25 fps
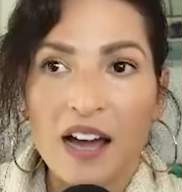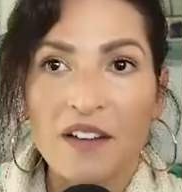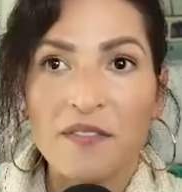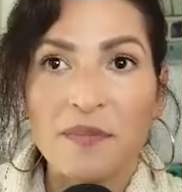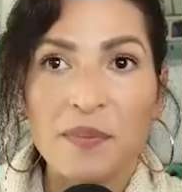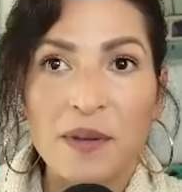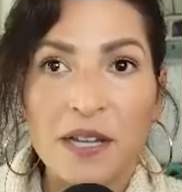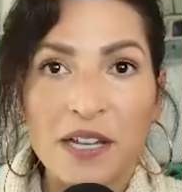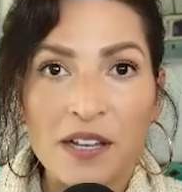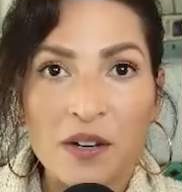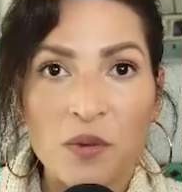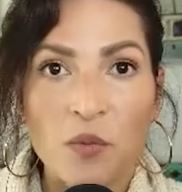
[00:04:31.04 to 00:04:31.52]

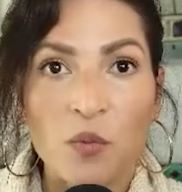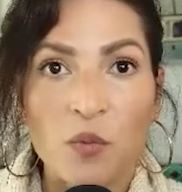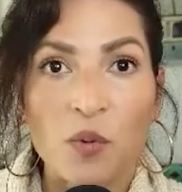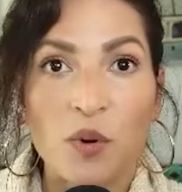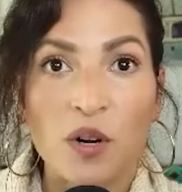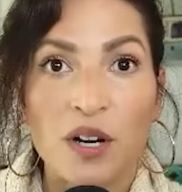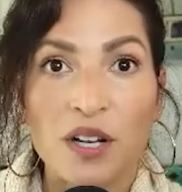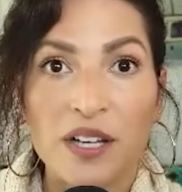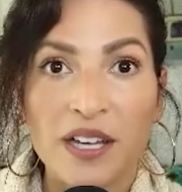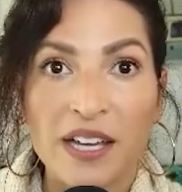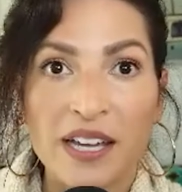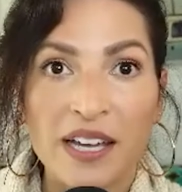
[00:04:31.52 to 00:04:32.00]
been
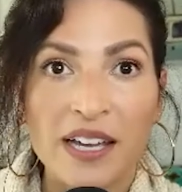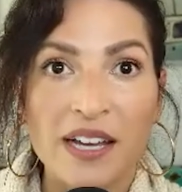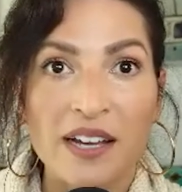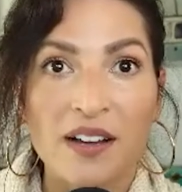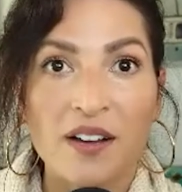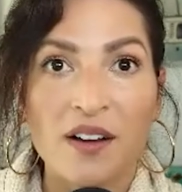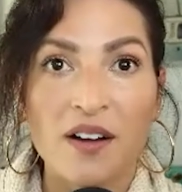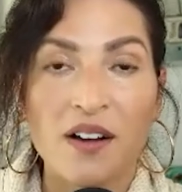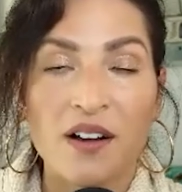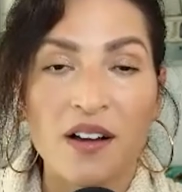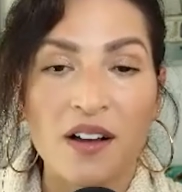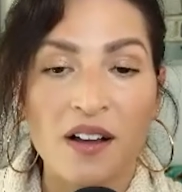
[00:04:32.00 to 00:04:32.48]

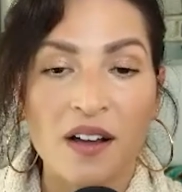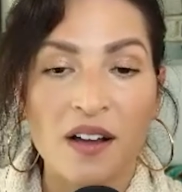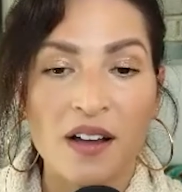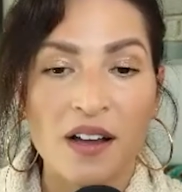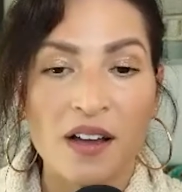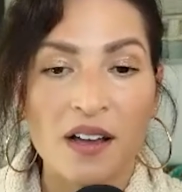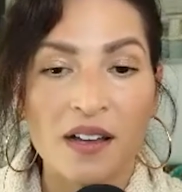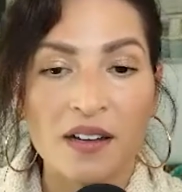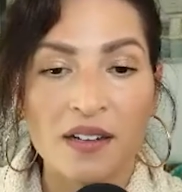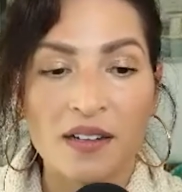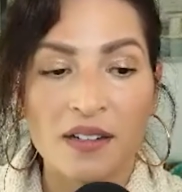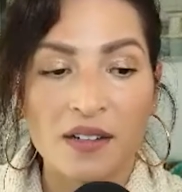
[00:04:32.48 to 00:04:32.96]
working
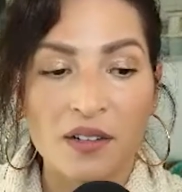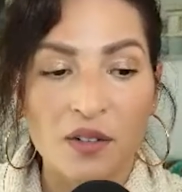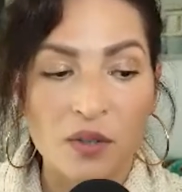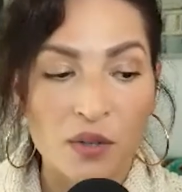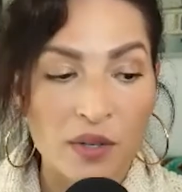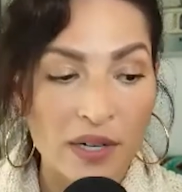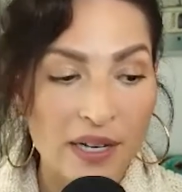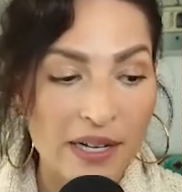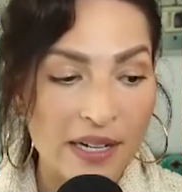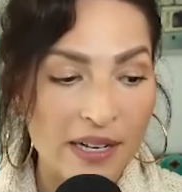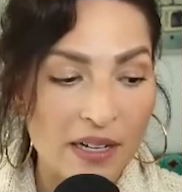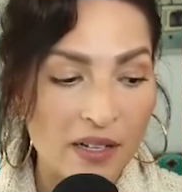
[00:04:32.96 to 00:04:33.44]
on
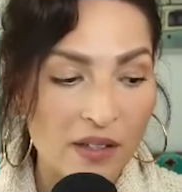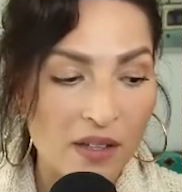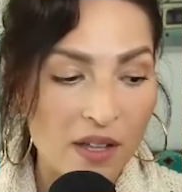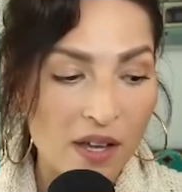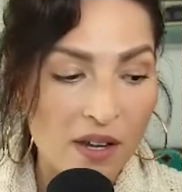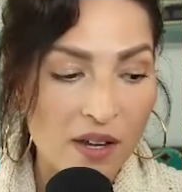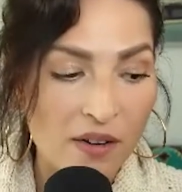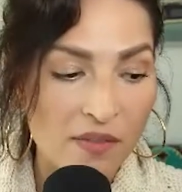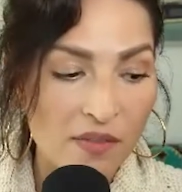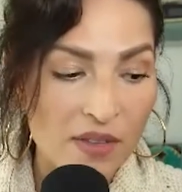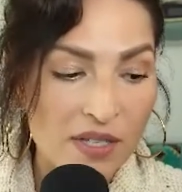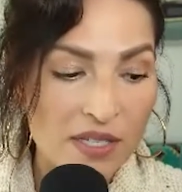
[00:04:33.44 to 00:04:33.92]
creating a
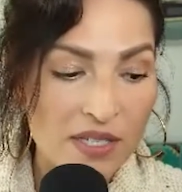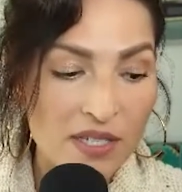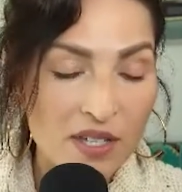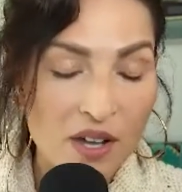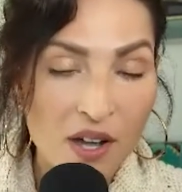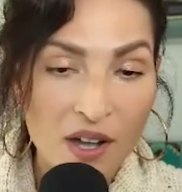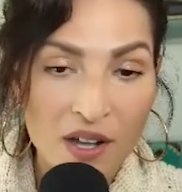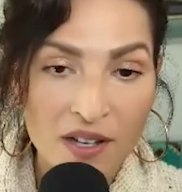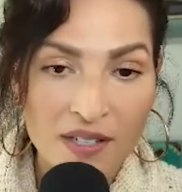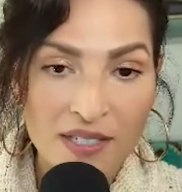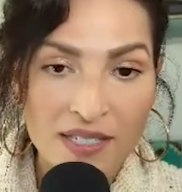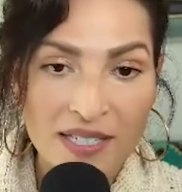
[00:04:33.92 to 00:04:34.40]
lot of this
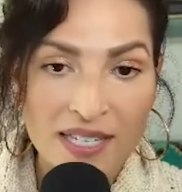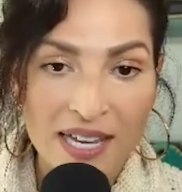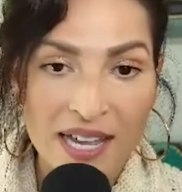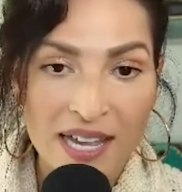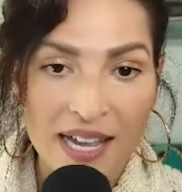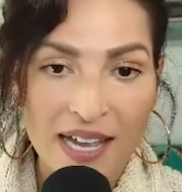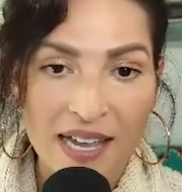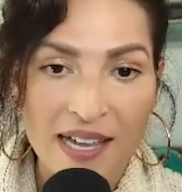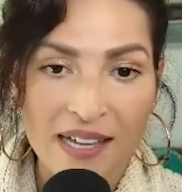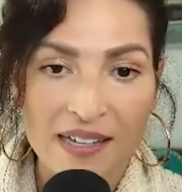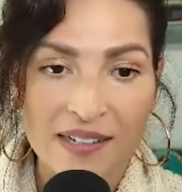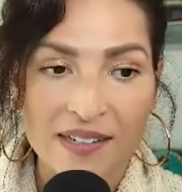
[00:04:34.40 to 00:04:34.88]

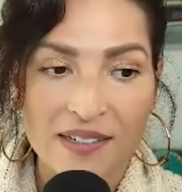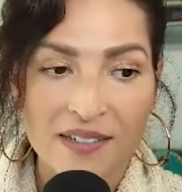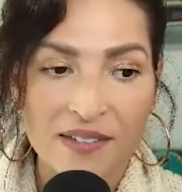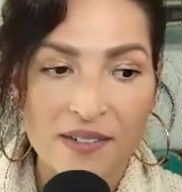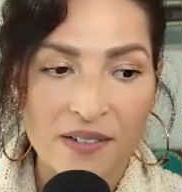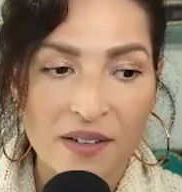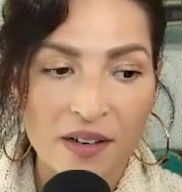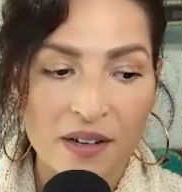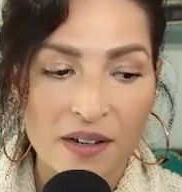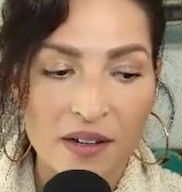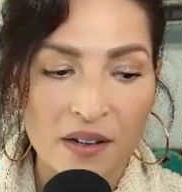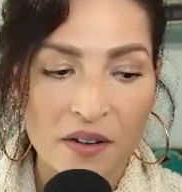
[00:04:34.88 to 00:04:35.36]
content
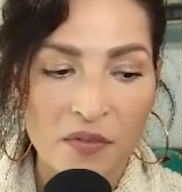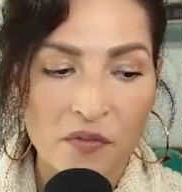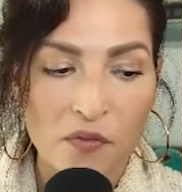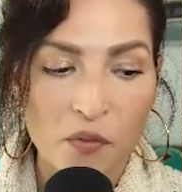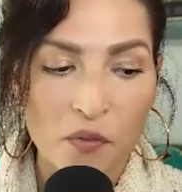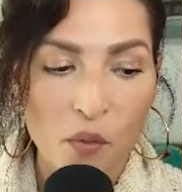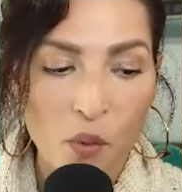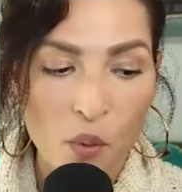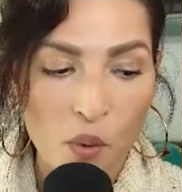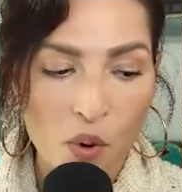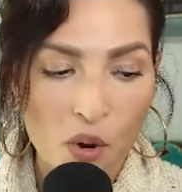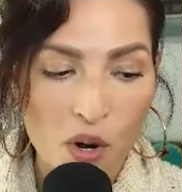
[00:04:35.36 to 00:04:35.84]
uh,
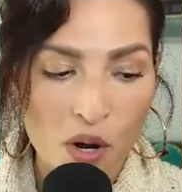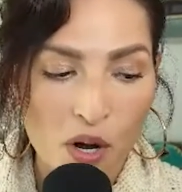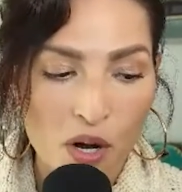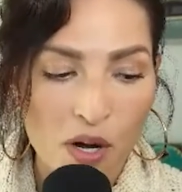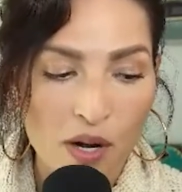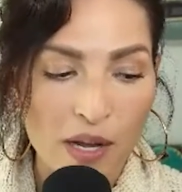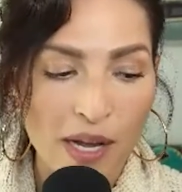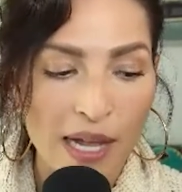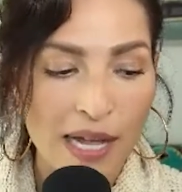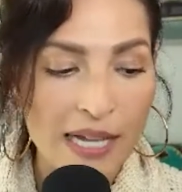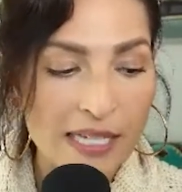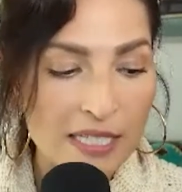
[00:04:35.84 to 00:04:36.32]

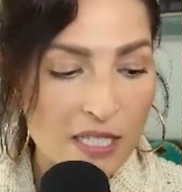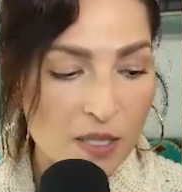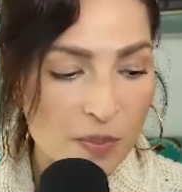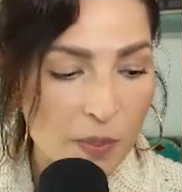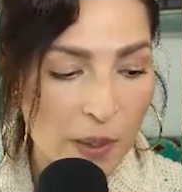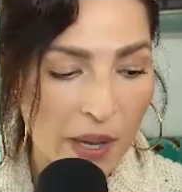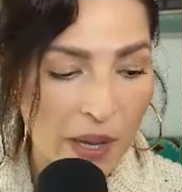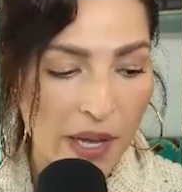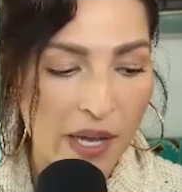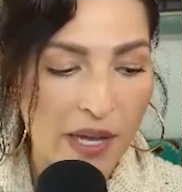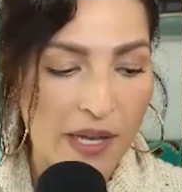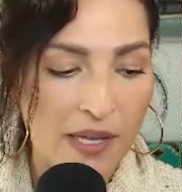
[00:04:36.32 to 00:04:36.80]
for
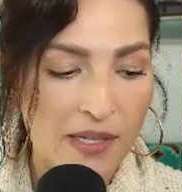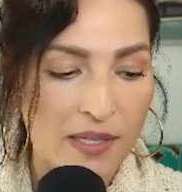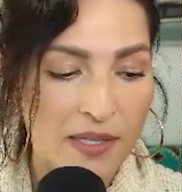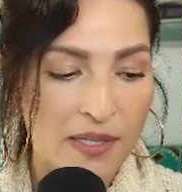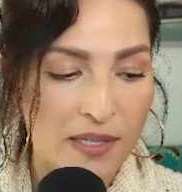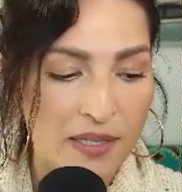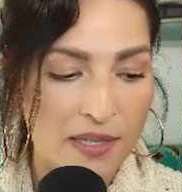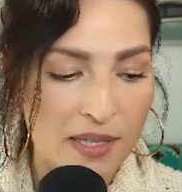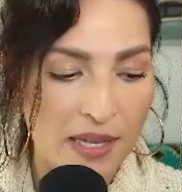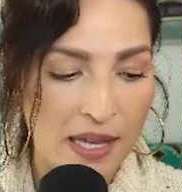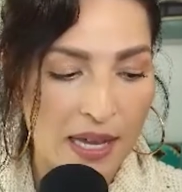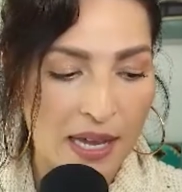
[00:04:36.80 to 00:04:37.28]

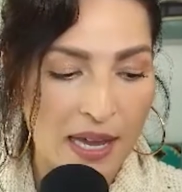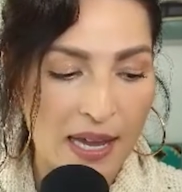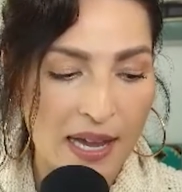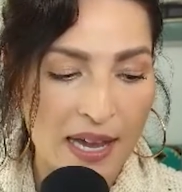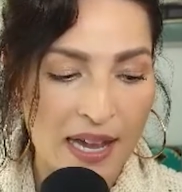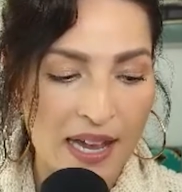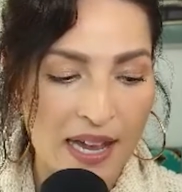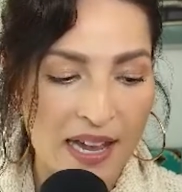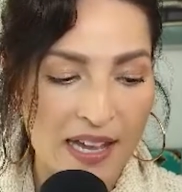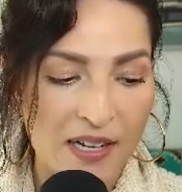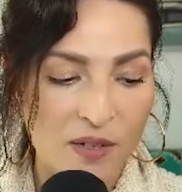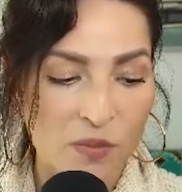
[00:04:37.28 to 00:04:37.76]
Headspace
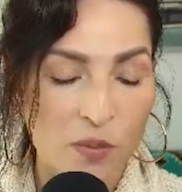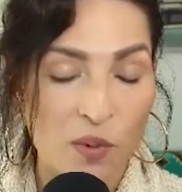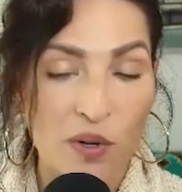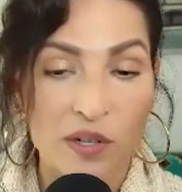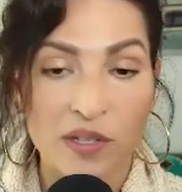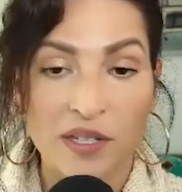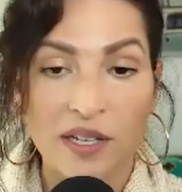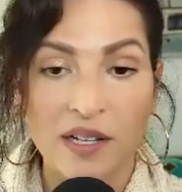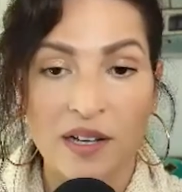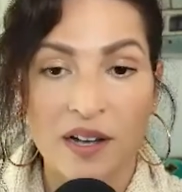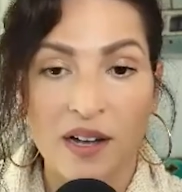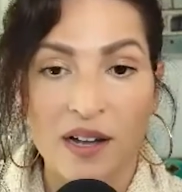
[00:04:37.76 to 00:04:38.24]
and
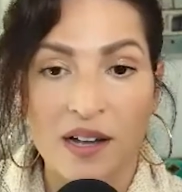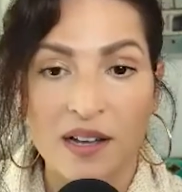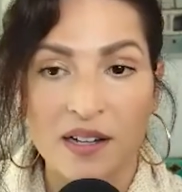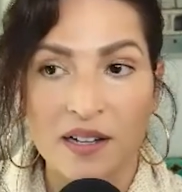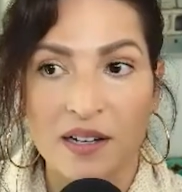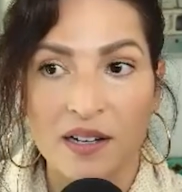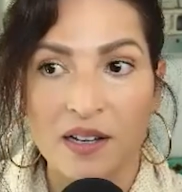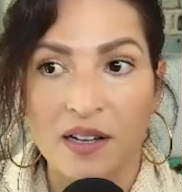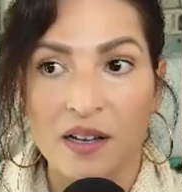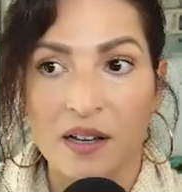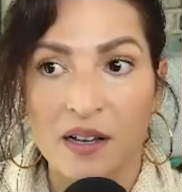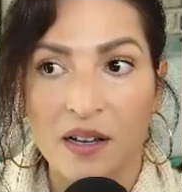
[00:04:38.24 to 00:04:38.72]
working
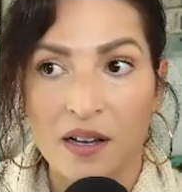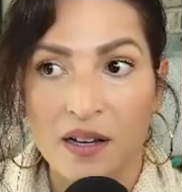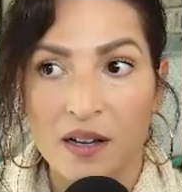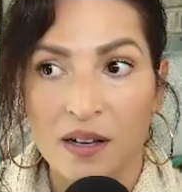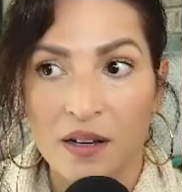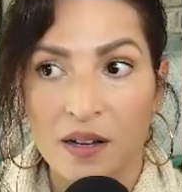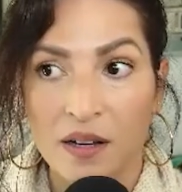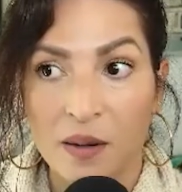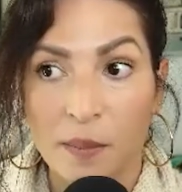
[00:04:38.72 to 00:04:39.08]
on a, uh,